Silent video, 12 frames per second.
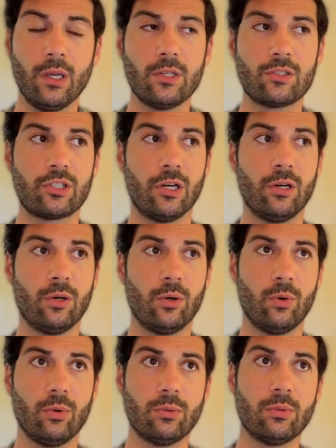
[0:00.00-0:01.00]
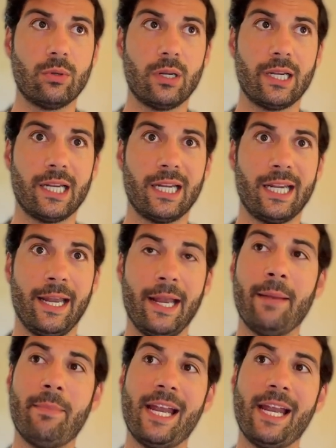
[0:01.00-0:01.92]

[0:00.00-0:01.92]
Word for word: So it, it,